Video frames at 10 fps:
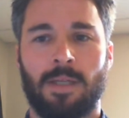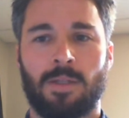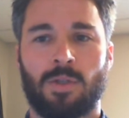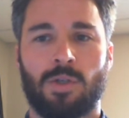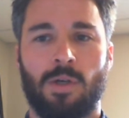
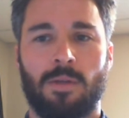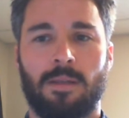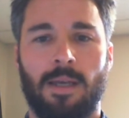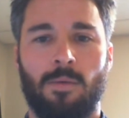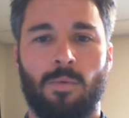show
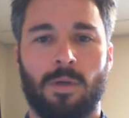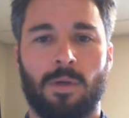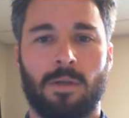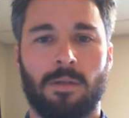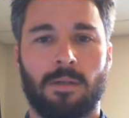that they
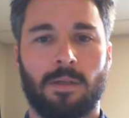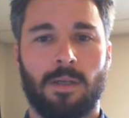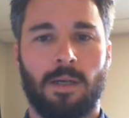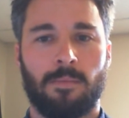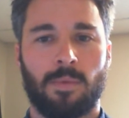were
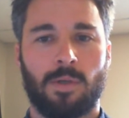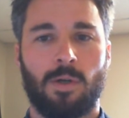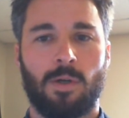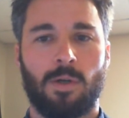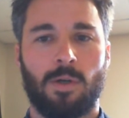
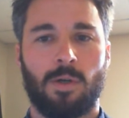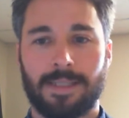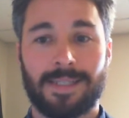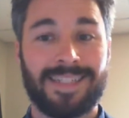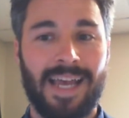coerced into
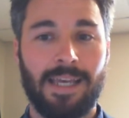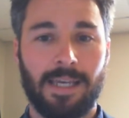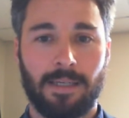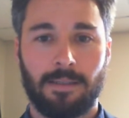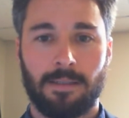
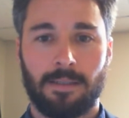staying